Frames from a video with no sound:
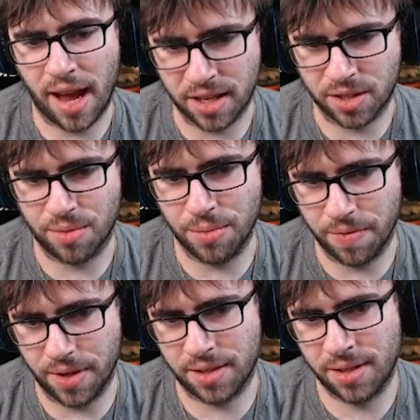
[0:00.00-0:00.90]
remove
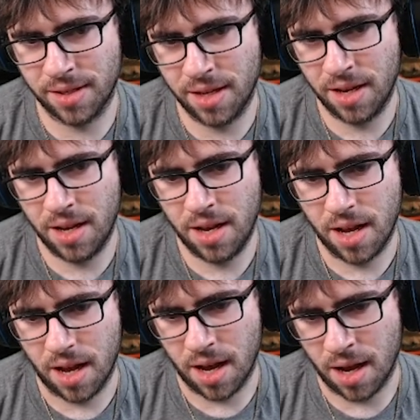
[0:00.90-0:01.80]
this.
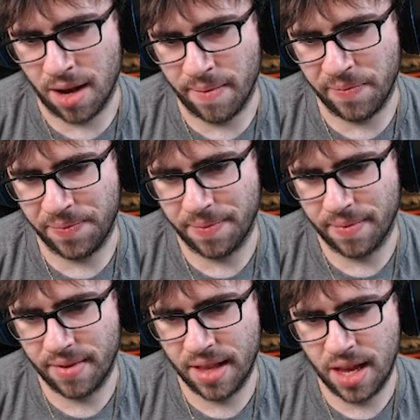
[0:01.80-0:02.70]
And
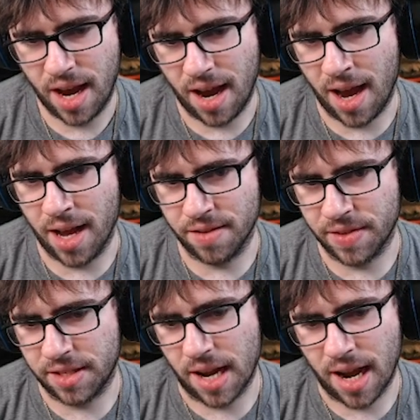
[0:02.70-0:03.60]
if
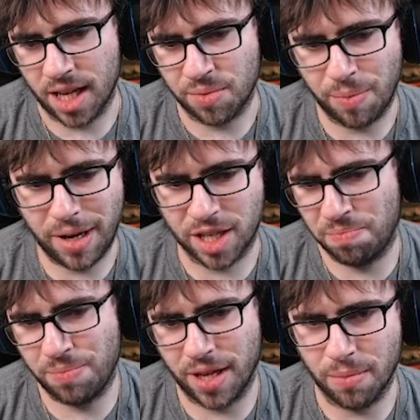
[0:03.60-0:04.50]
this dies, we probably just
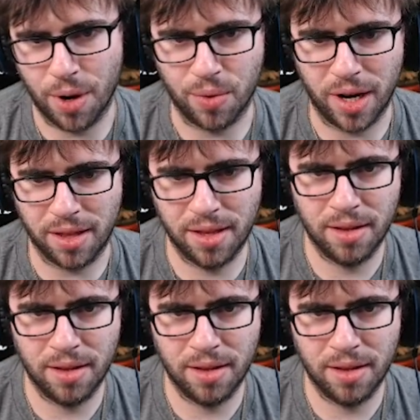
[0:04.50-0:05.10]
play the Bone Wraith.